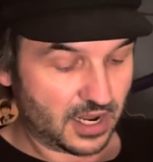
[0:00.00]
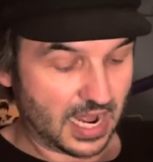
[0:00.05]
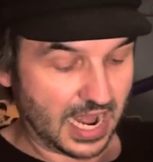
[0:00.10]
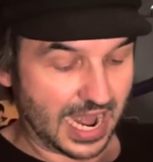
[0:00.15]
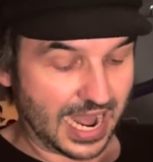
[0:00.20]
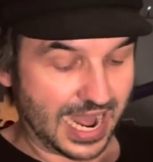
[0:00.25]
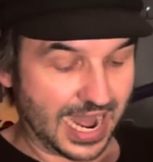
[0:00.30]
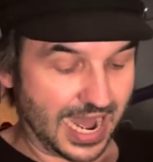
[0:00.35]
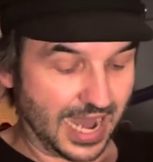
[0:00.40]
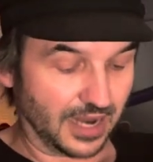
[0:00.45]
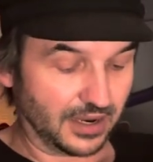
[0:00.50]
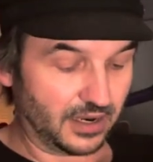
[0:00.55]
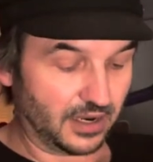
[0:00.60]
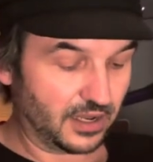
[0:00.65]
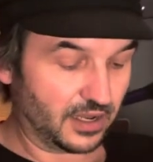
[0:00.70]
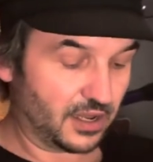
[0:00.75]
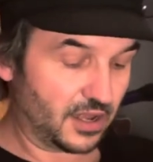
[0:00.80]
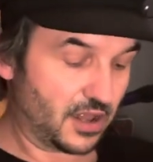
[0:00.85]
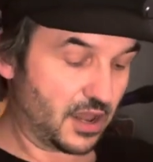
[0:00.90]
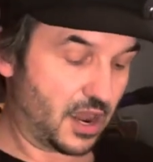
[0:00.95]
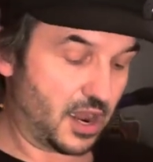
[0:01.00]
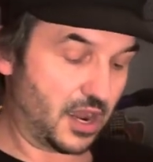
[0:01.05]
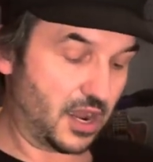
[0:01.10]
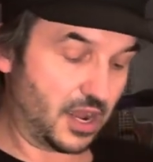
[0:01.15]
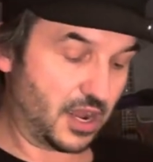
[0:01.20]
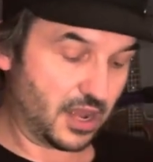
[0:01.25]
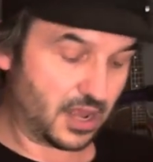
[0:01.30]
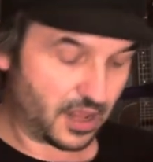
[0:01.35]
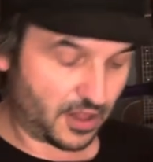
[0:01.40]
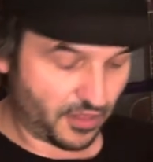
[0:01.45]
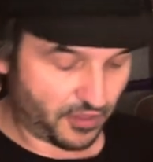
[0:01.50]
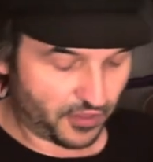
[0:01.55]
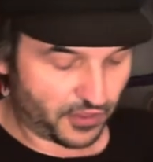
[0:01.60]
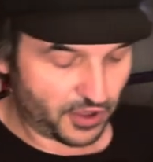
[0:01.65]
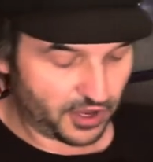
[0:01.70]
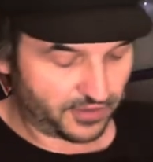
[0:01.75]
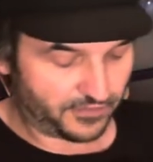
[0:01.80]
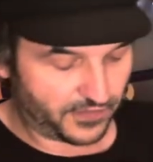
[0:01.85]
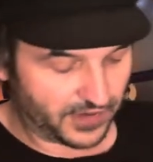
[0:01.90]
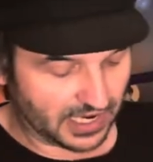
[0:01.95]
and
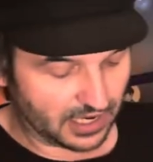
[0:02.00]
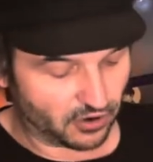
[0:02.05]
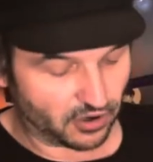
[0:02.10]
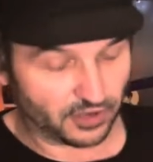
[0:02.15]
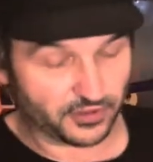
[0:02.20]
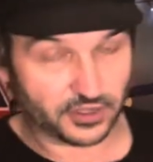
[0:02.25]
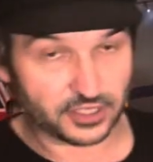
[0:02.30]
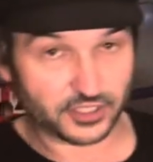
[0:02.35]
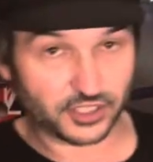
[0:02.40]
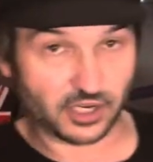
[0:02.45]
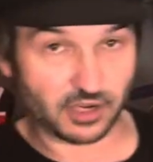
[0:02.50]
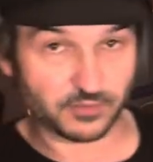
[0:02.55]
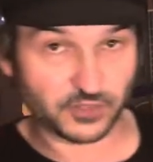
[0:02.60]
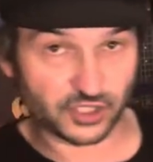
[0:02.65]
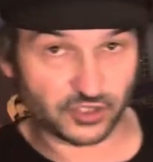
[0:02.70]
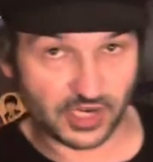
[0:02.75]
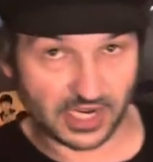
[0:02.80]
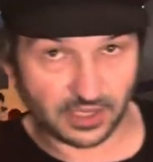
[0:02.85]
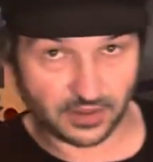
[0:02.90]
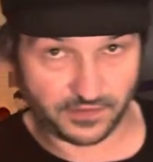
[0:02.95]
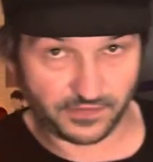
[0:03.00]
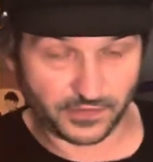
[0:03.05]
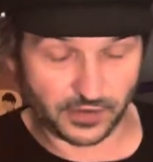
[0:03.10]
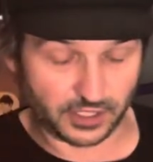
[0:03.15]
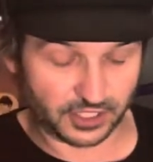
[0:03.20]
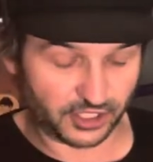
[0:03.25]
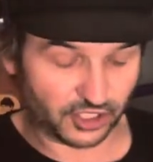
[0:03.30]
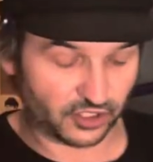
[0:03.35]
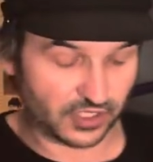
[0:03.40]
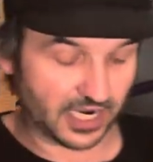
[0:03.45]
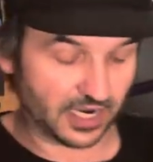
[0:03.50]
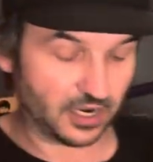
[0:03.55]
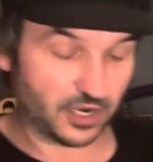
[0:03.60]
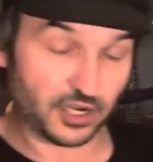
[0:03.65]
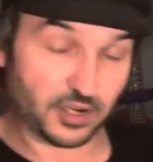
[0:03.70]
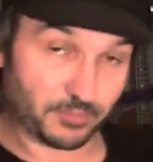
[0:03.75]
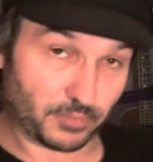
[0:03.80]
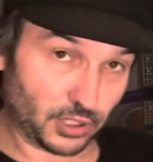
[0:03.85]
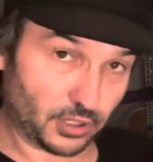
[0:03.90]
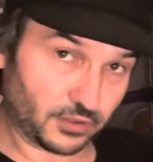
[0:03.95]
third finger on the top string, the first string, and
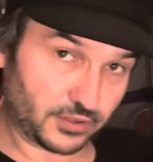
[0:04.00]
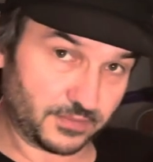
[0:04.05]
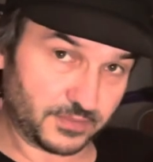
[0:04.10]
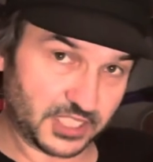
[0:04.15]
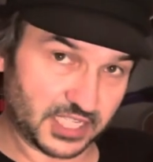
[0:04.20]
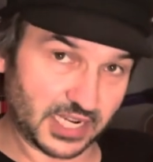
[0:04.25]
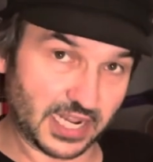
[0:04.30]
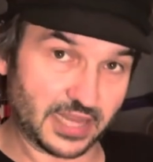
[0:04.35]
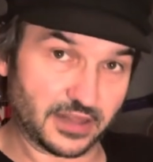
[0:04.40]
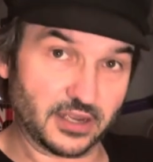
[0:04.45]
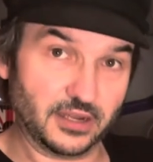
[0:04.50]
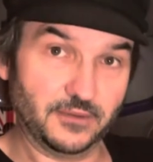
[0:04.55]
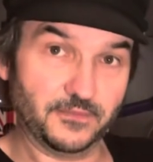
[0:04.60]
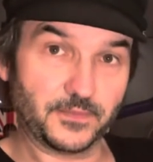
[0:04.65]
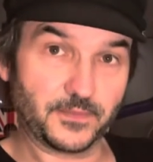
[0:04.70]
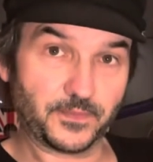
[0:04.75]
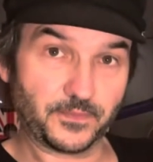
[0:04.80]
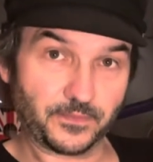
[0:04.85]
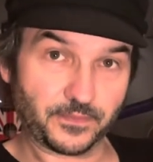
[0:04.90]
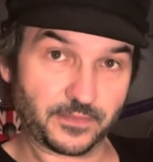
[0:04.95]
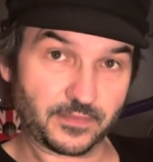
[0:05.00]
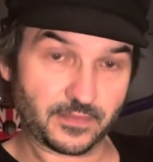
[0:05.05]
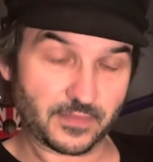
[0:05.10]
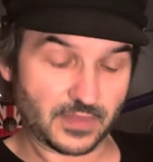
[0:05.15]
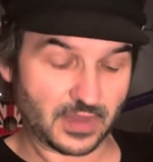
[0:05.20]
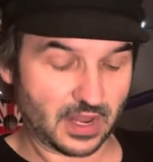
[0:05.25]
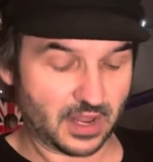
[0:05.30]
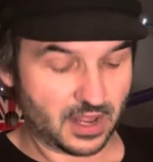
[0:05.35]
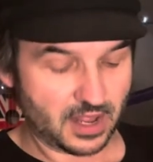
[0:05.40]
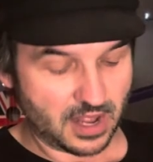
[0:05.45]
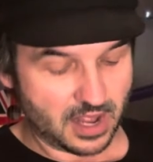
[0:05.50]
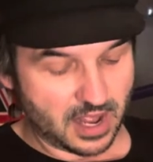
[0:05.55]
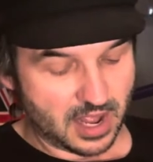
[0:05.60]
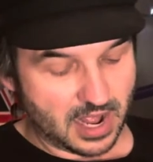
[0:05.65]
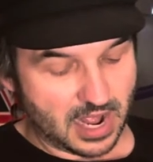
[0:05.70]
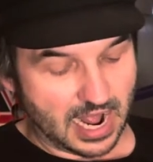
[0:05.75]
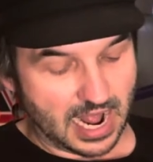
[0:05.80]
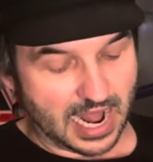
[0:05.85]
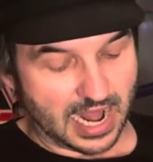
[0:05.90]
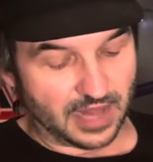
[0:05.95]
you pluck them together,
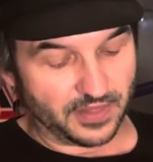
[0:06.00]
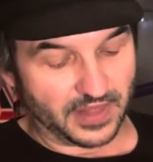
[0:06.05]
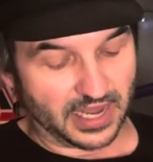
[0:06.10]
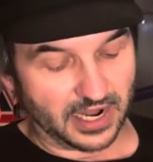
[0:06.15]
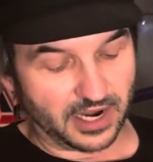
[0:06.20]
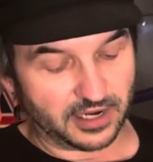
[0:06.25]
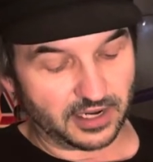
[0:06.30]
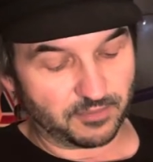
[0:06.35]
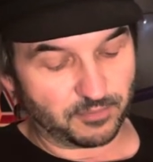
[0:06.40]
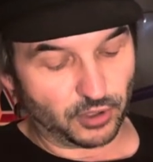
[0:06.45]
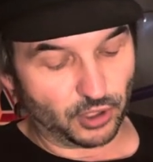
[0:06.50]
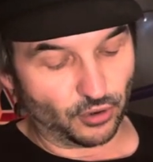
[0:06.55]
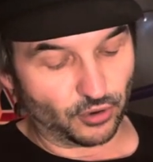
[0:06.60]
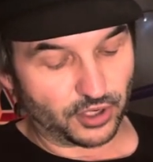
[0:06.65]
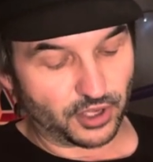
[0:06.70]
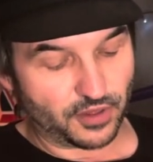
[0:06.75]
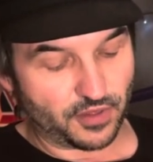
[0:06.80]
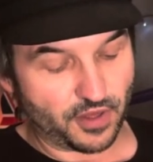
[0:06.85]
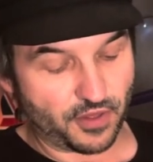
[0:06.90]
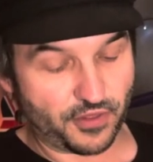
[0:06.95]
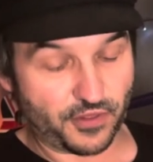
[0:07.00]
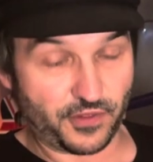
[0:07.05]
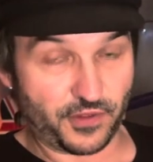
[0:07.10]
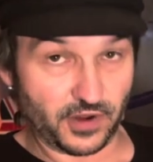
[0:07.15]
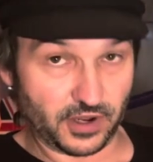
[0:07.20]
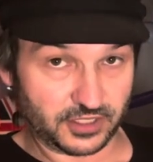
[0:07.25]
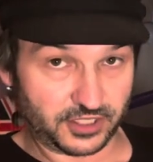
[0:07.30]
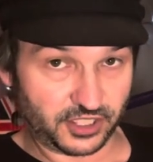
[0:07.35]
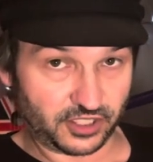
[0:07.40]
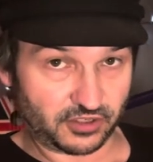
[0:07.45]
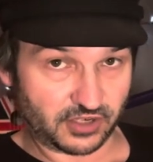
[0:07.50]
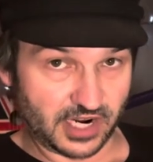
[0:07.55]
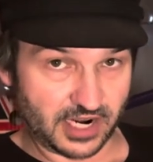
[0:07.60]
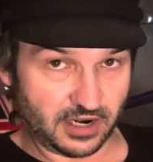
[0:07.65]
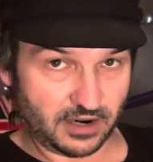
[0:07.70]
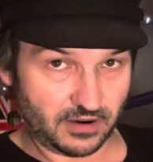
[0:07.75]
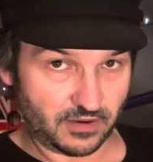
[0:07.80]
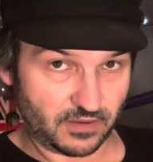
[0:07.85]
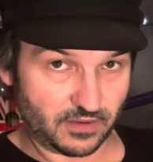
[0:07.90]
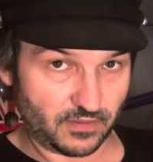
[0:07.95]
and then you pluck the third
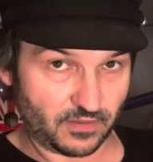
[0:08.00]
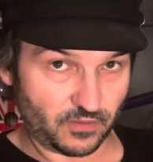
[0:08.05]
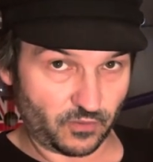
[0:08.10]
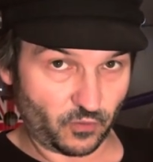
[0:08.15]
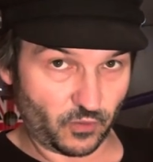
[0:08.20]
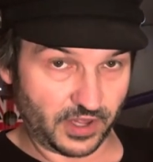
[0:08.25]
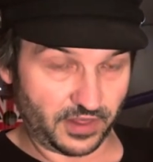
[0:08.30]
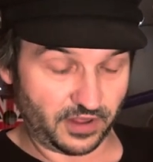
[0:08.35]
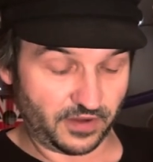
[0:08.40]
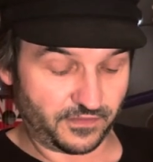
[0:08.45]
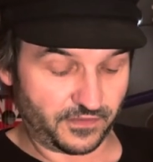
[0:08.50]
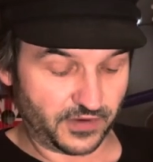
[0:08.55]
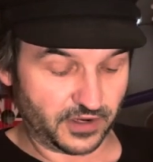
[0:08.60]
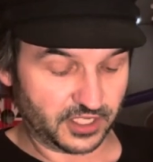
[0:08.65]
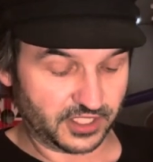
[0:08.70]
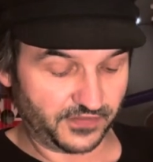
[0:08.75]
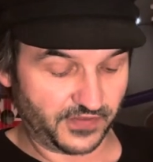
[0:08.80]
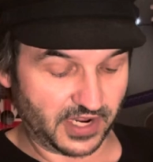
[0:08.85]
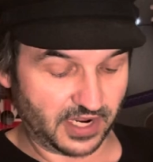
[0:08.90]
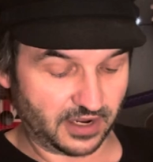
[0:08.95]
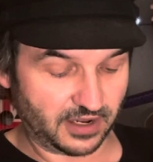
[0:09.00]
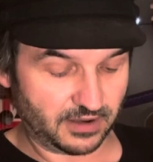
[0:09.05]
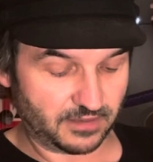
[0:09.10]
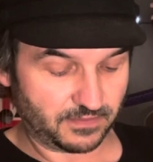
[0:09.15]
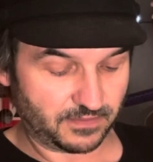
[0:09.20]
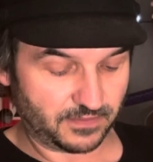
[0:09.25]
string with your first finger,